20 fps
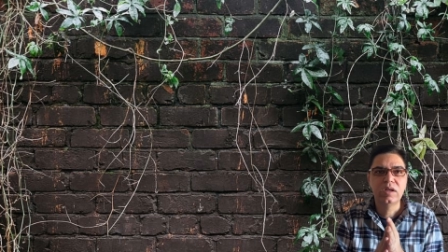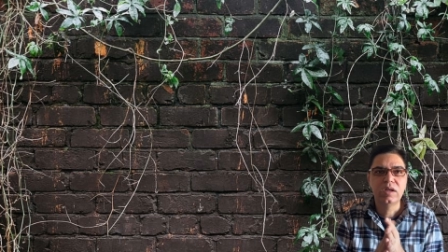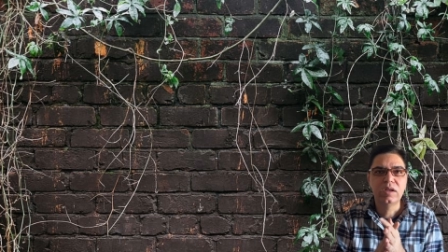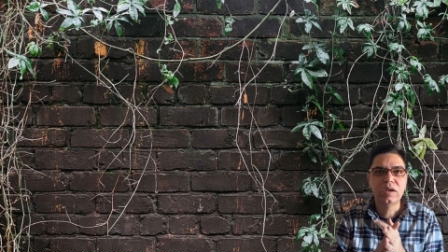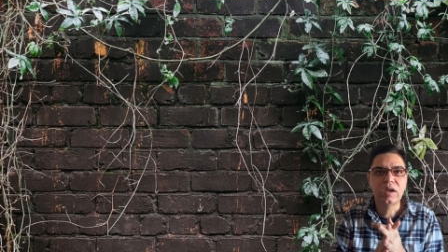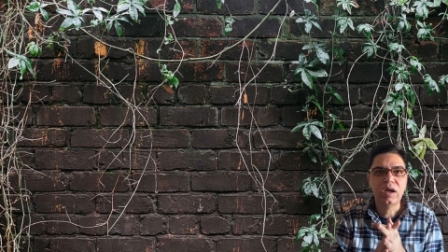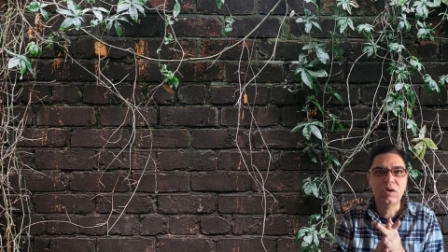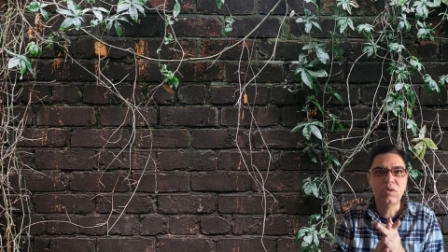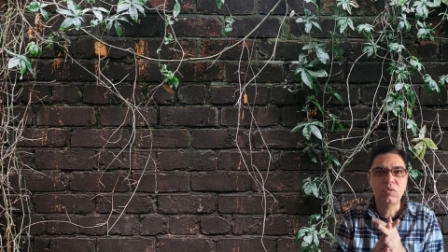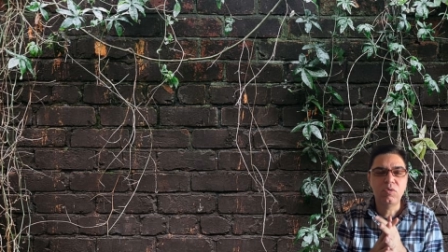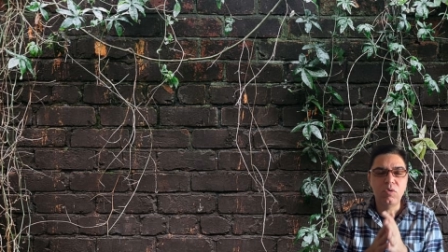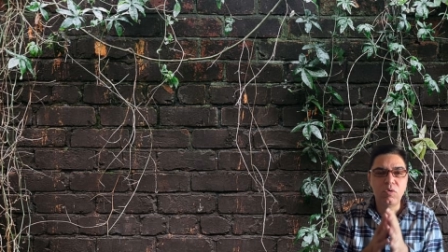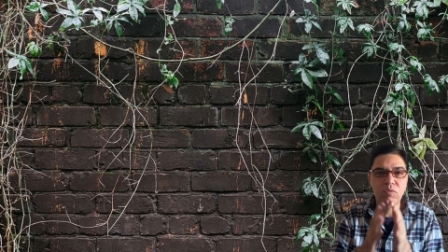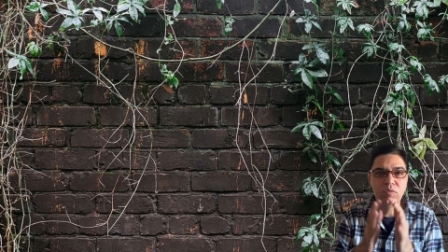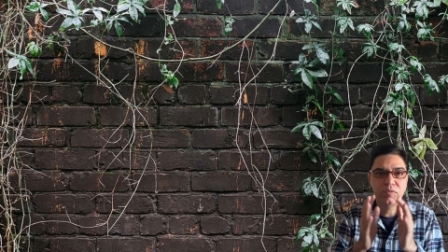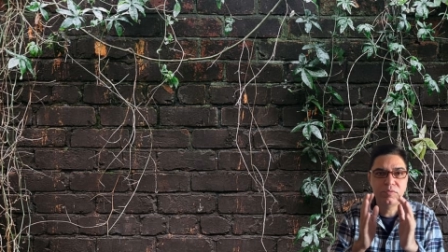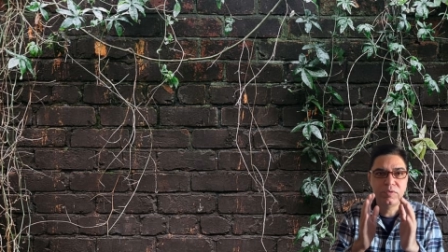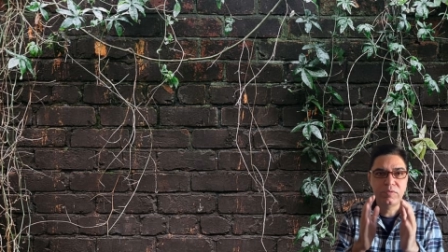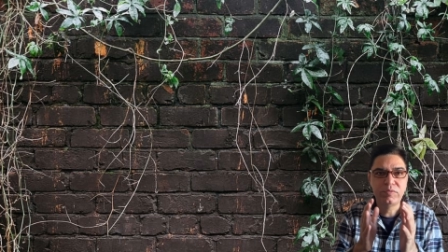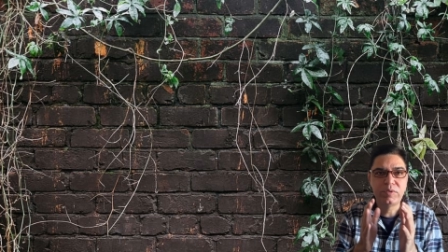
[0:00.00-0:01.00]
Now,
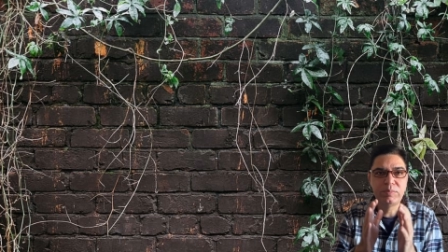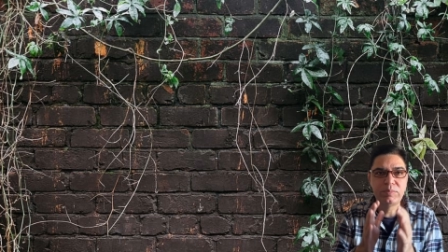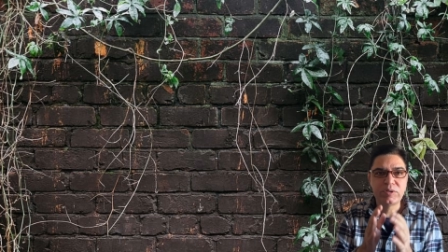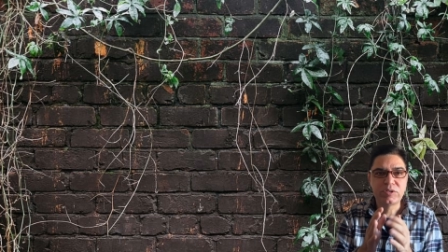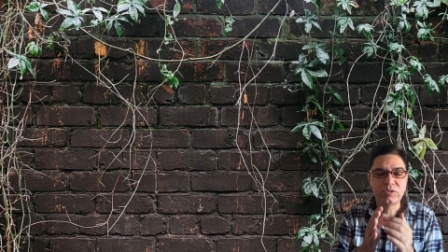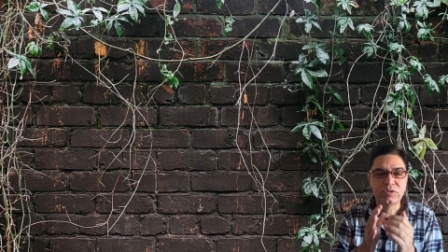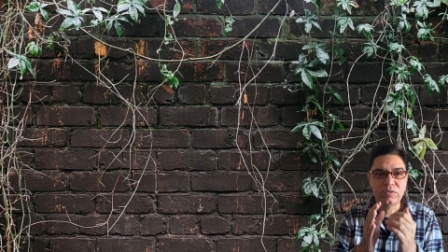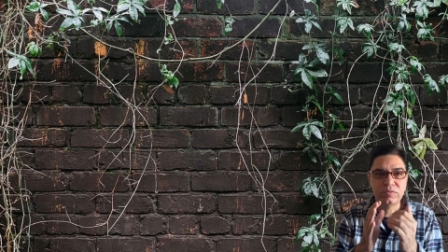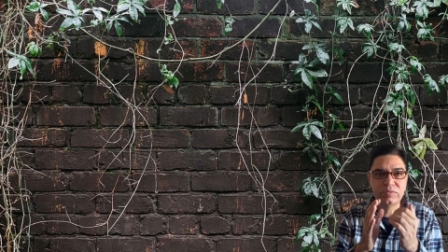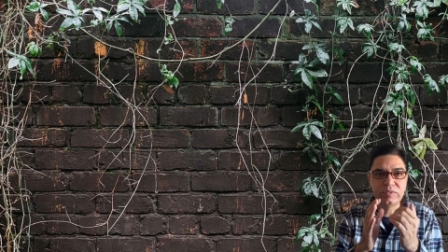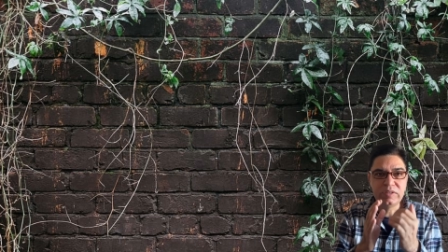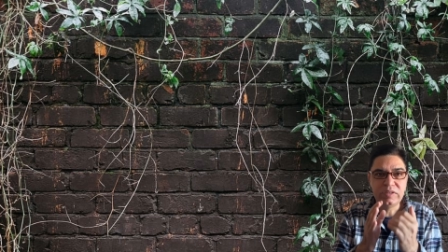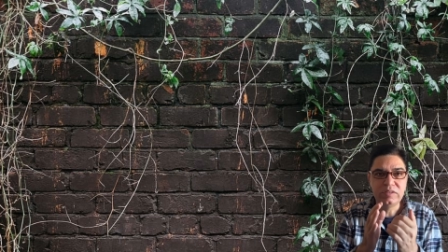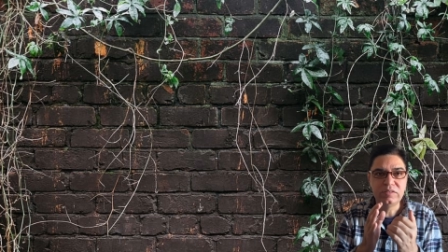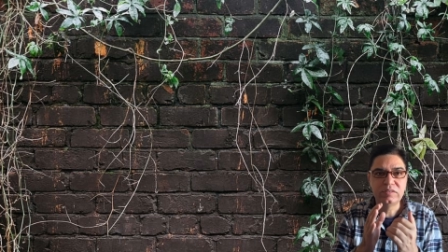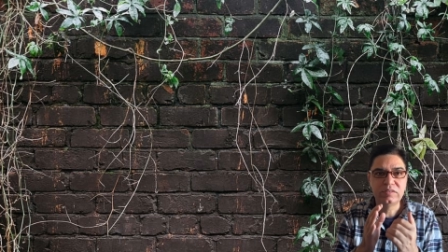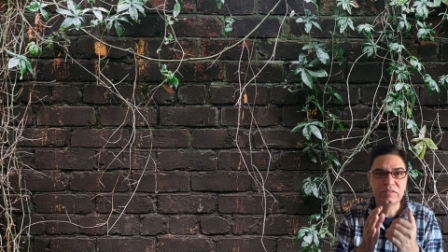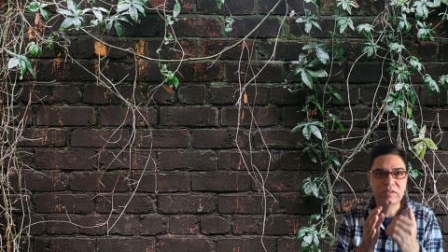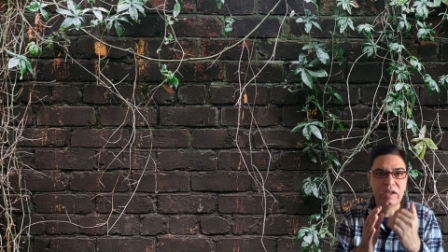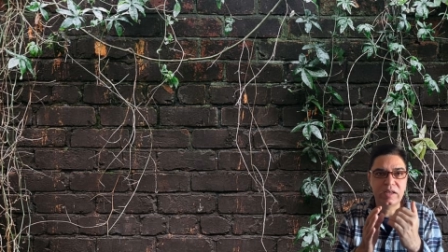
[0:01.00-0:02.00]
over 50% of
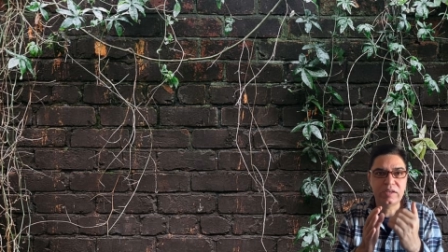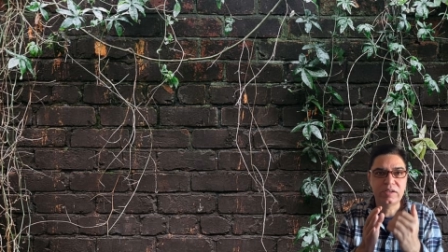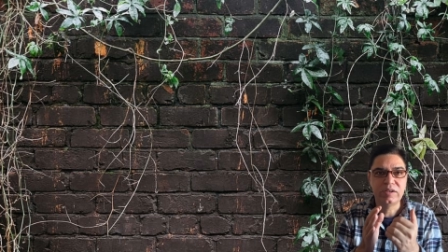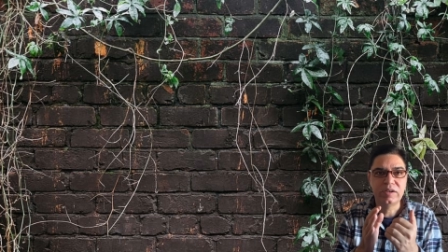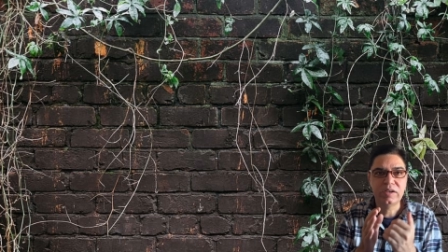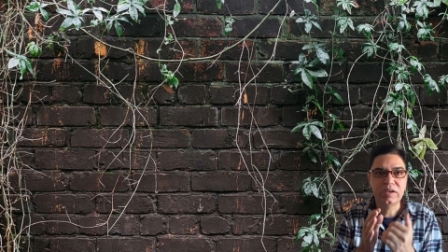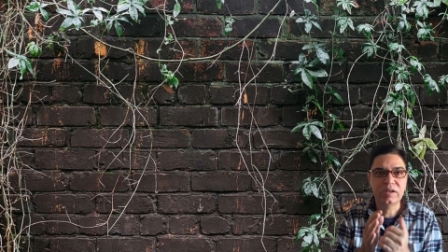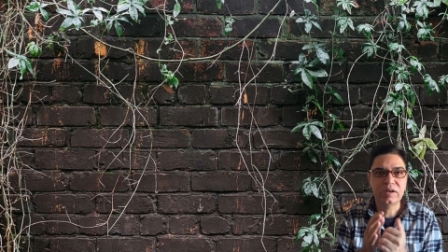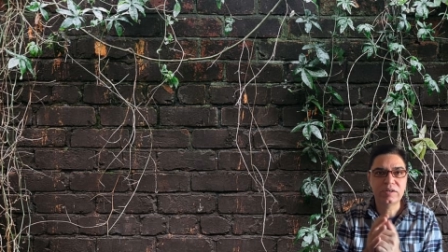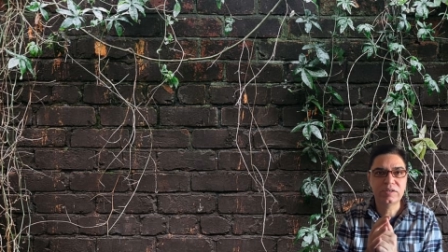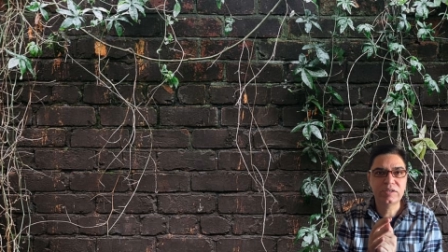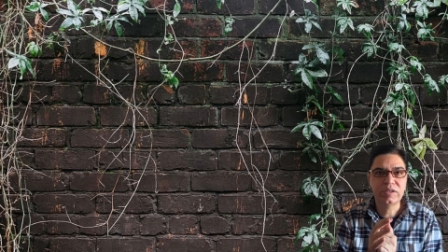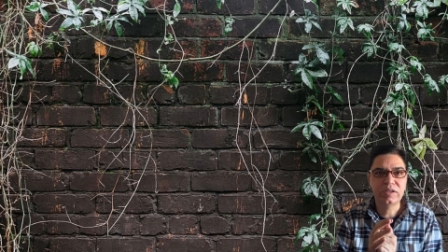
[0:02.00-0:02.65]
these like recurrent